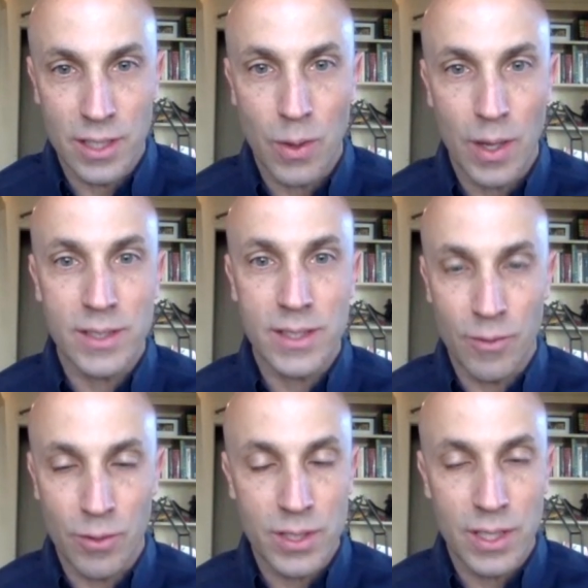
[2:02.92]
across
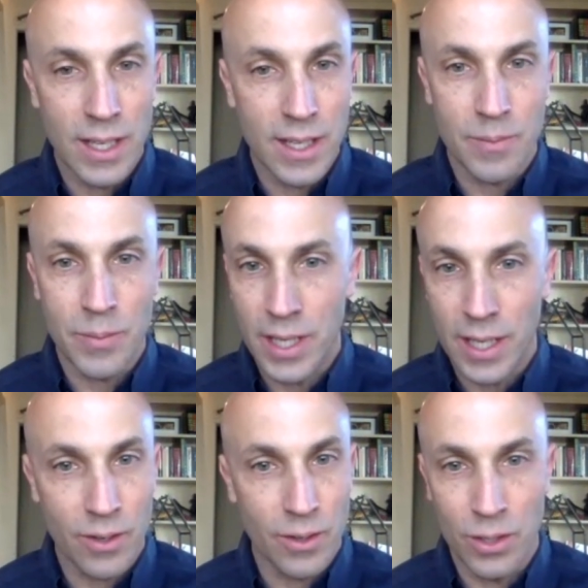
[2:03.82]
several cities, in
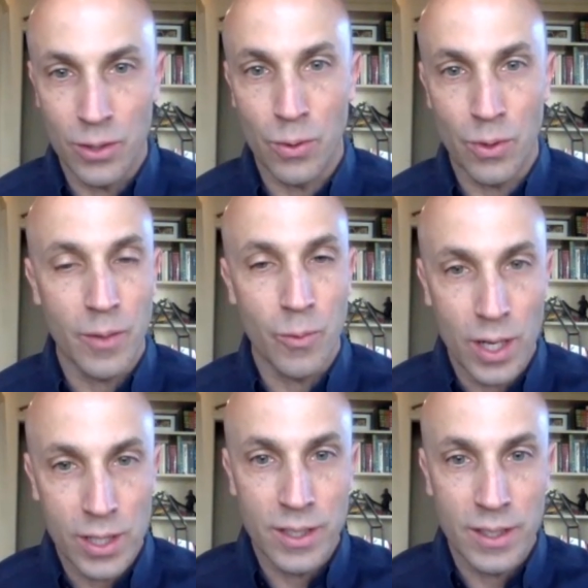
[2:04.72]
particular New York and
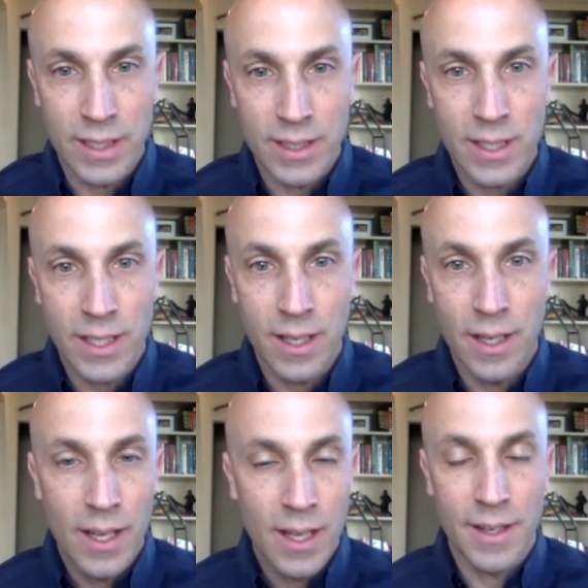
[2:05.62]
Washington, D.C.,
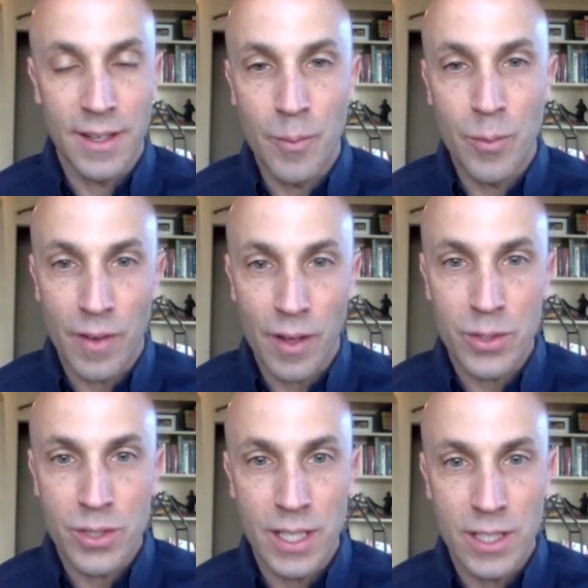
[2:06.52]
and a number of other
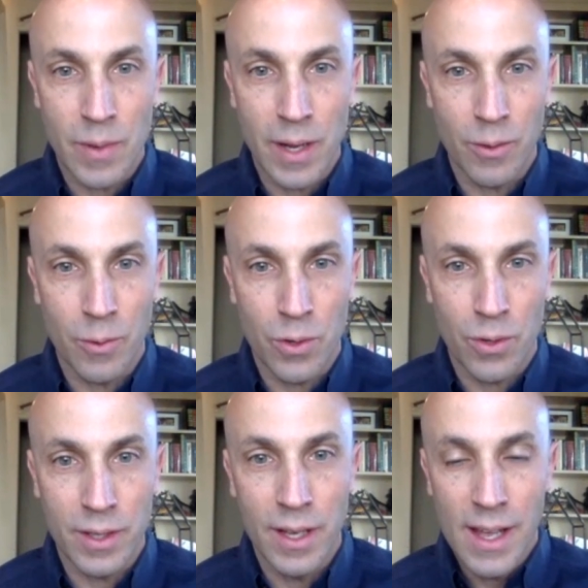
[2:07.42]
cities around the world.
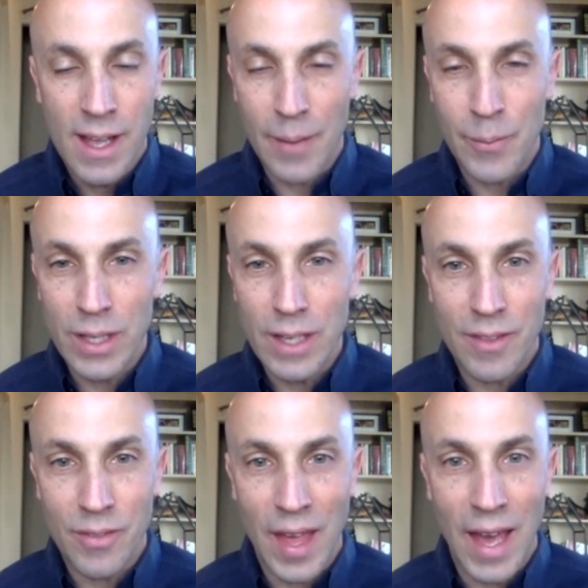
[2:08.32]
And I believe
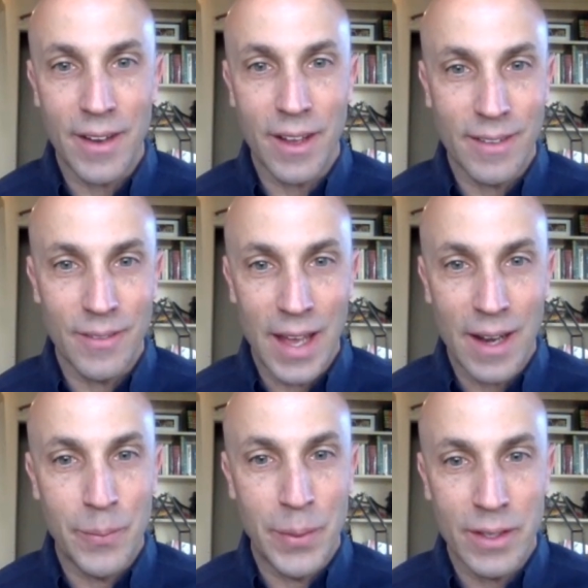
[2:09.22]
that
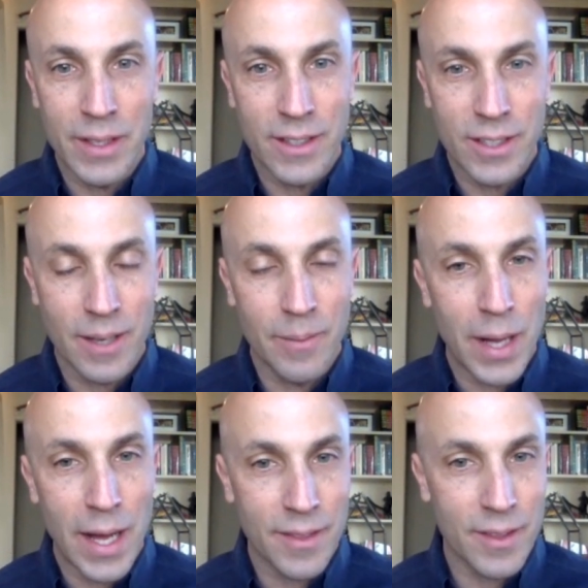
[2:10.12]
ability to
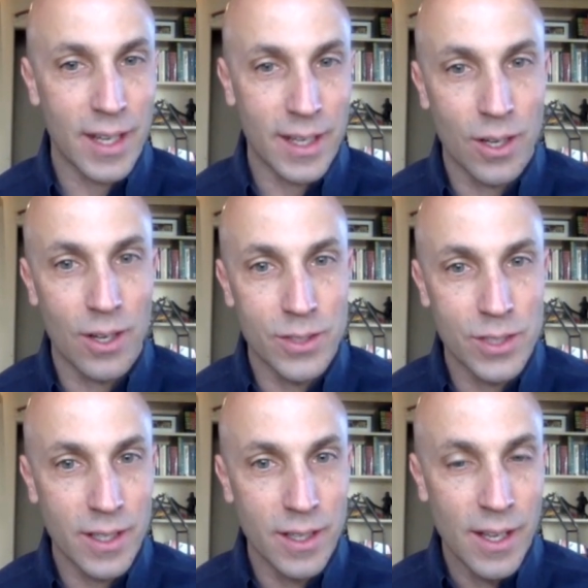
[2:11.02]
combine the technology,